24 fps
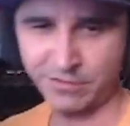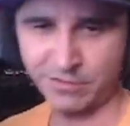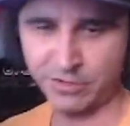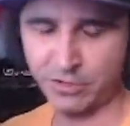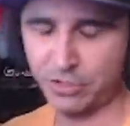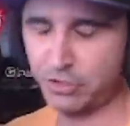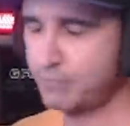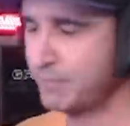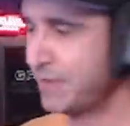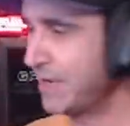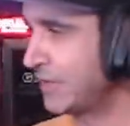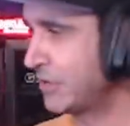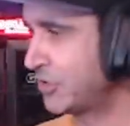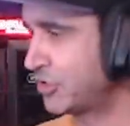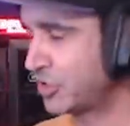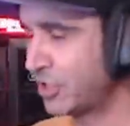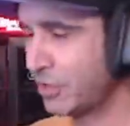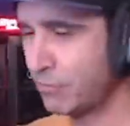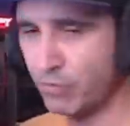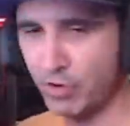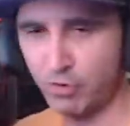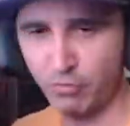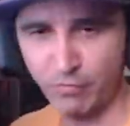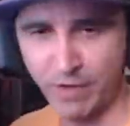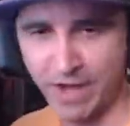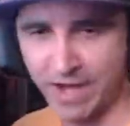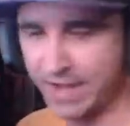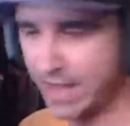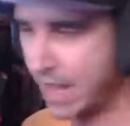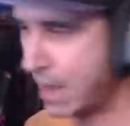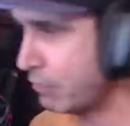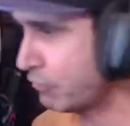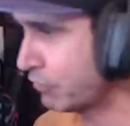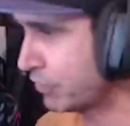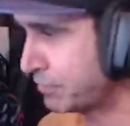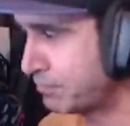you mean someone ran
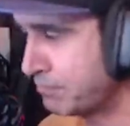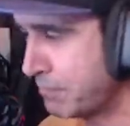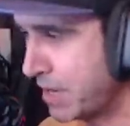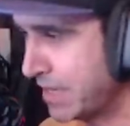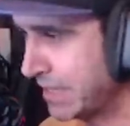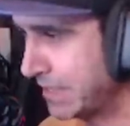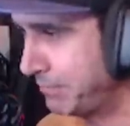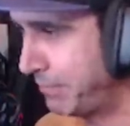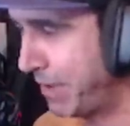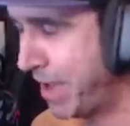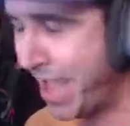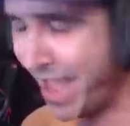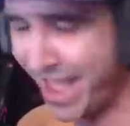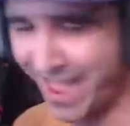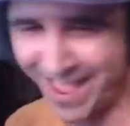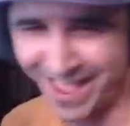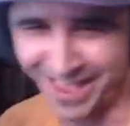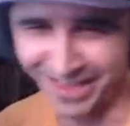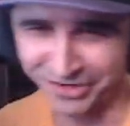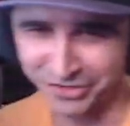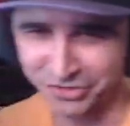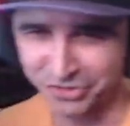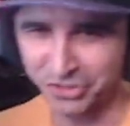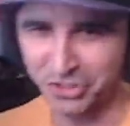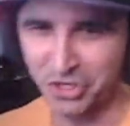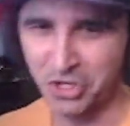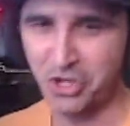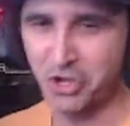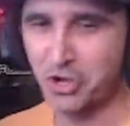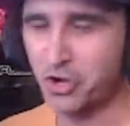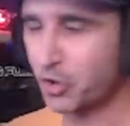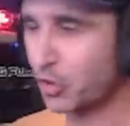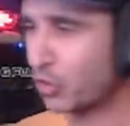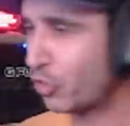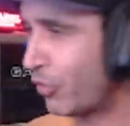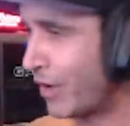out with money bags?
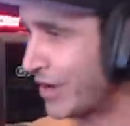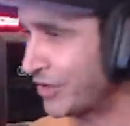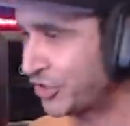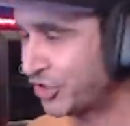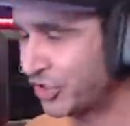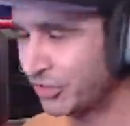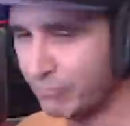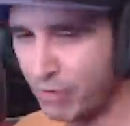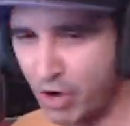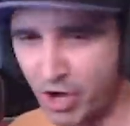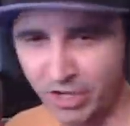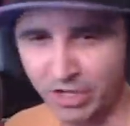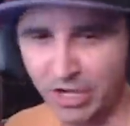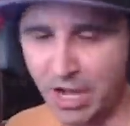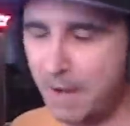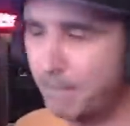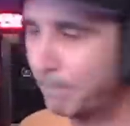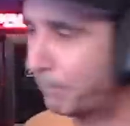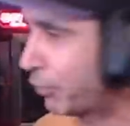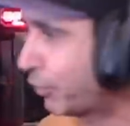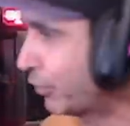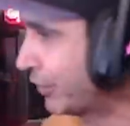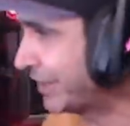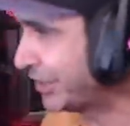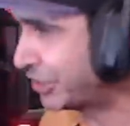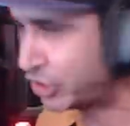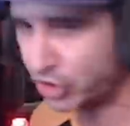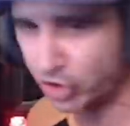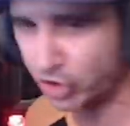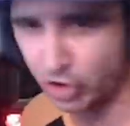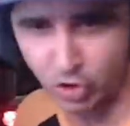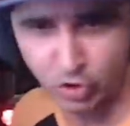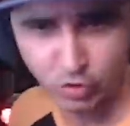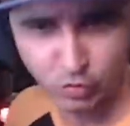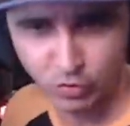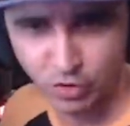Question mark? I'm pretty
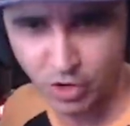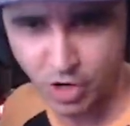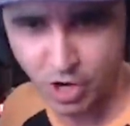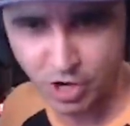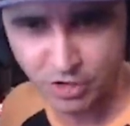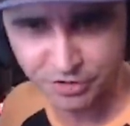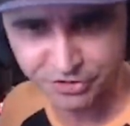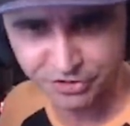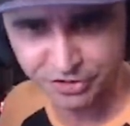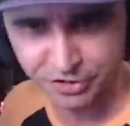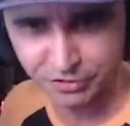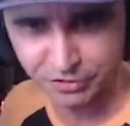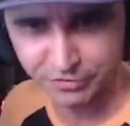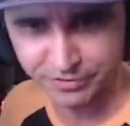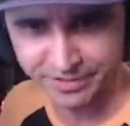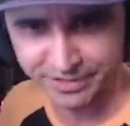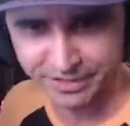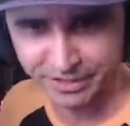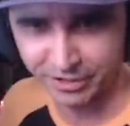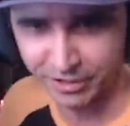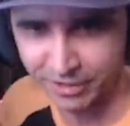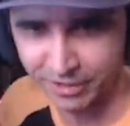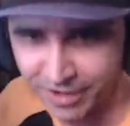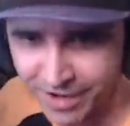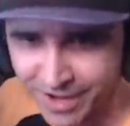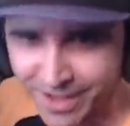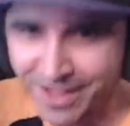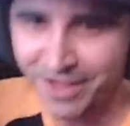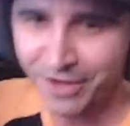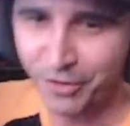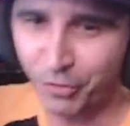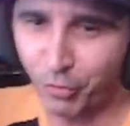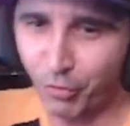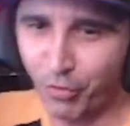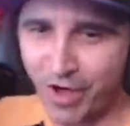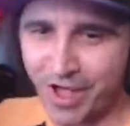sure we're all still here.
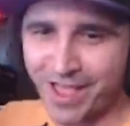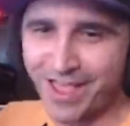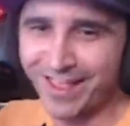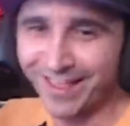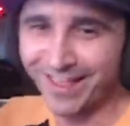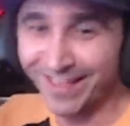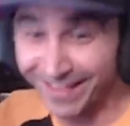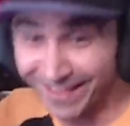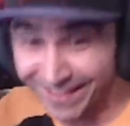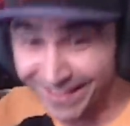What?